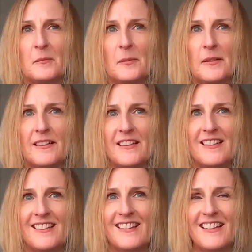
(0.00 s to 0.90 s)
but I think
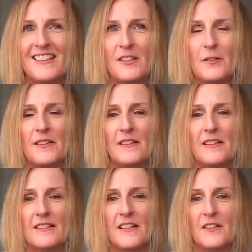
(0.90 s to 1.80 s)
that, you know,
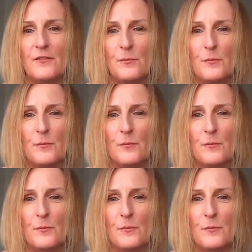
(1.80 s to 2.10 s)
this kind of